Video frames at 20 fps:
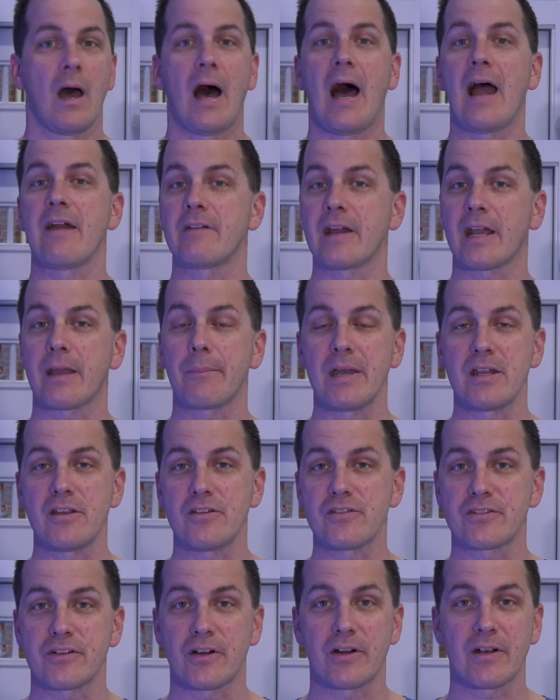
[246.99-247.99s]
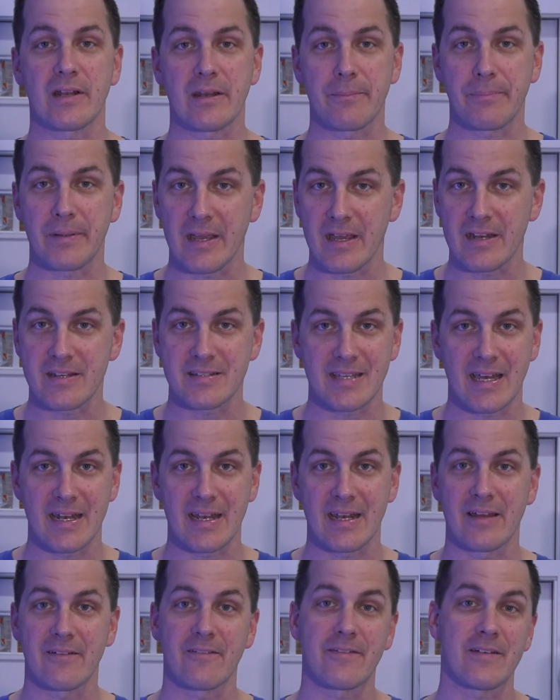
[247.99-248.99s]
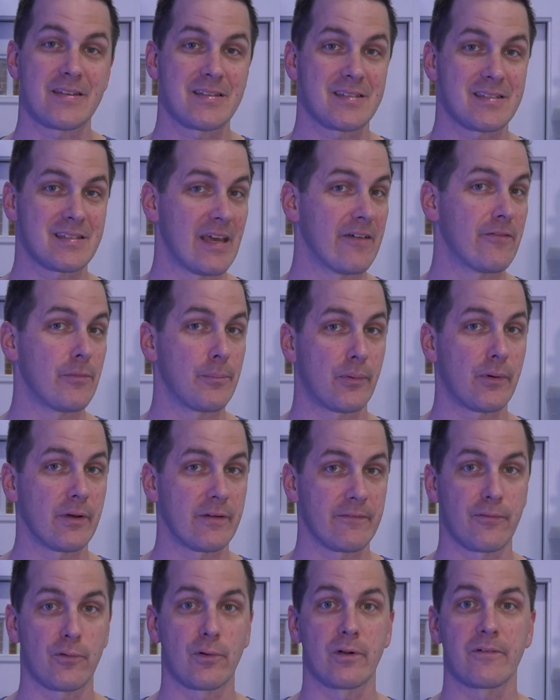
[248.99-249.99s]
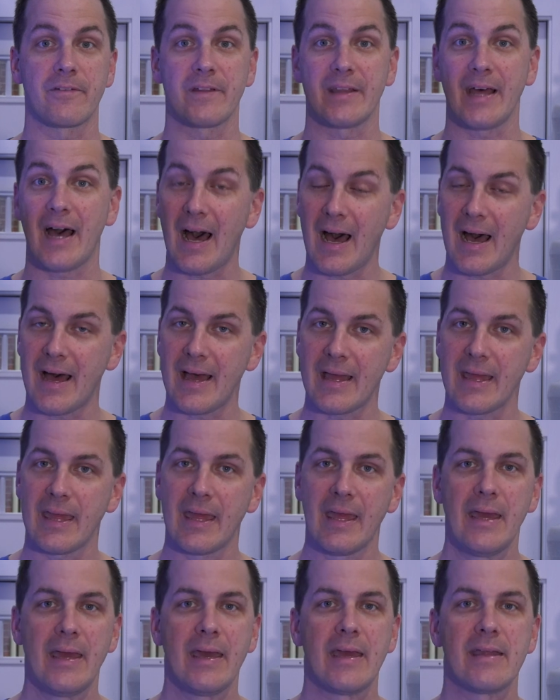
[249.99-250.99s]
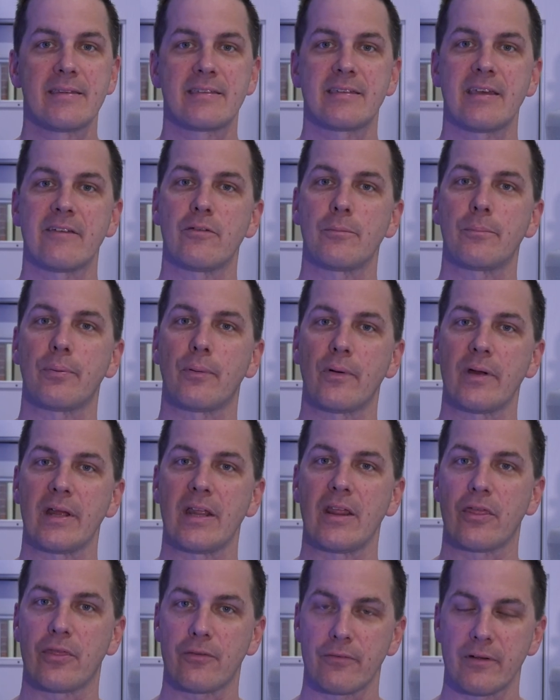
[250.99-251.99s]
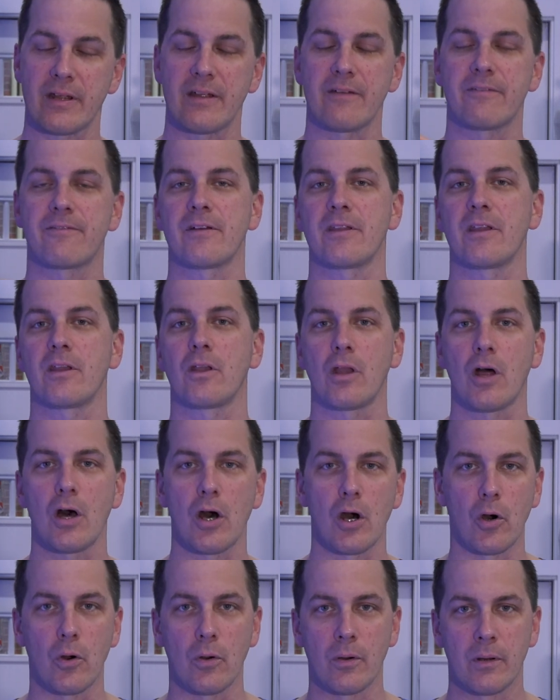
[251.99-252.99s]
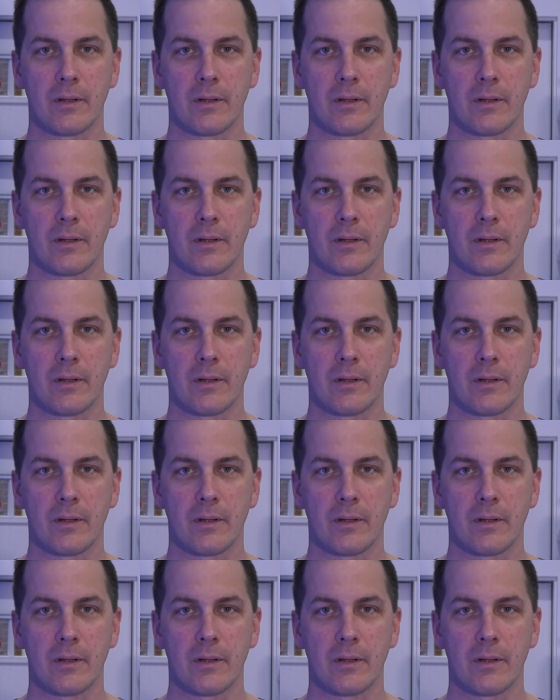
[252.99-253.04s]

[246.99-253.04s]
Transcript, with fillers: I recommend you start at a pH setting of 7.4 for the high and 7.3 for the low.